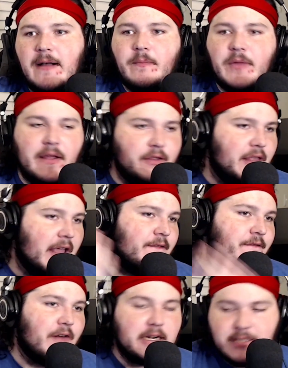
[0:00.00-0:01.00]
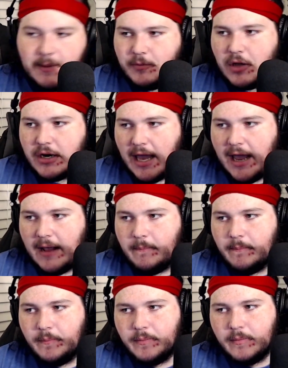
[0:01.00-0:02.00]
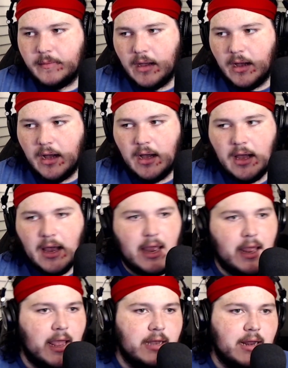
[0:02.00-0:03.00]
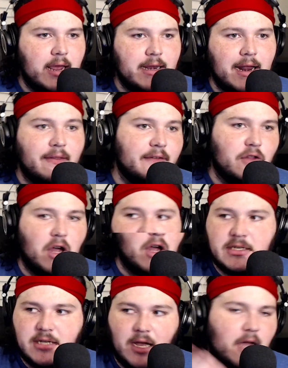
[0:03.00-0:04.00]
And then they fucked up their game, and now they've lost